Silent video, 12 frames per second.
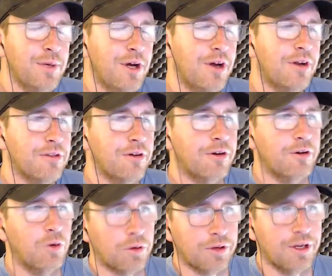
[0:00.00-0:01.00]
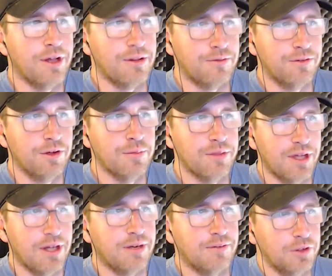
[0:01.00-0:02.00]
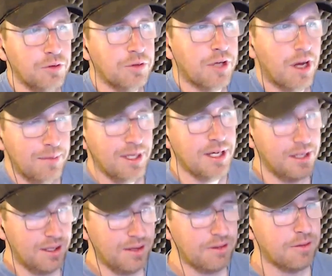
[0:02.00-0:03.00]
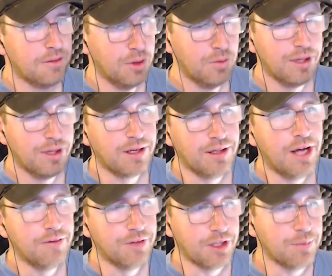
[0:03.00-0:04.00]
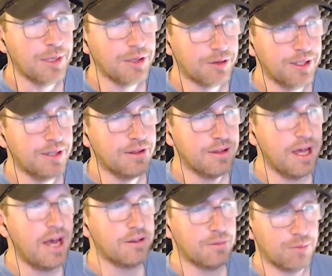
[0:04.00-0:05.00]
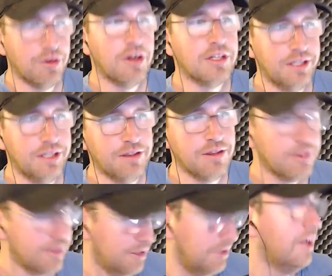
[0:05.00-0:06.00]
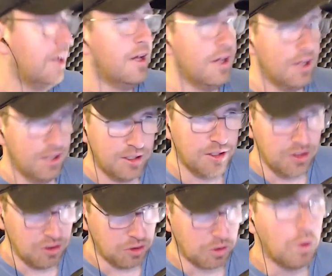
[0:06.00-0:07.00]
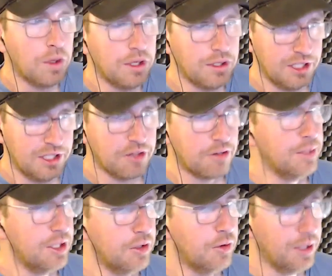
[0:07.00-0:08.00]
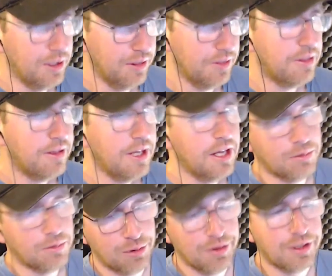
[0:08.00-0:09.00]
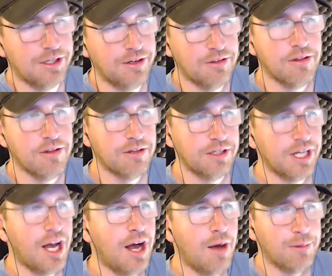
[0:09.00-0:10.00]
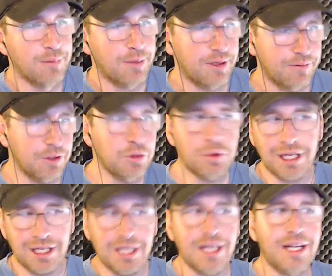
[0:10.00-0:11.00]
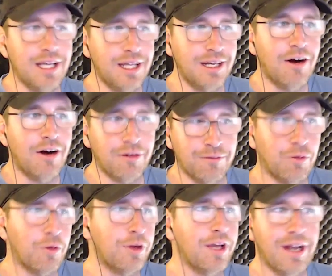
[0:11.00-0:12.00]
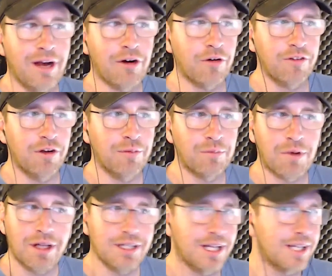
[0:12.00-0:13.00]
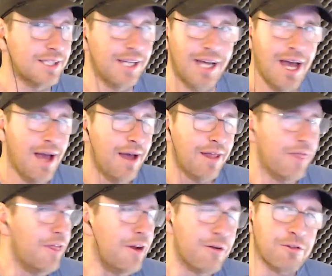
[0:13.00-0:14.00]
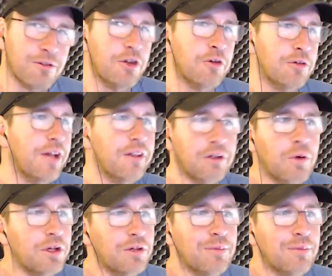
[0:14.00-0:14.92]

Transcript: be honest, on an organized film set, if you come in as someone without a lot of experience as a production assistant, you're going to just be doing the standard production assistant jobs. But if you can get in on a forty-eight hour film project, there's no telling what you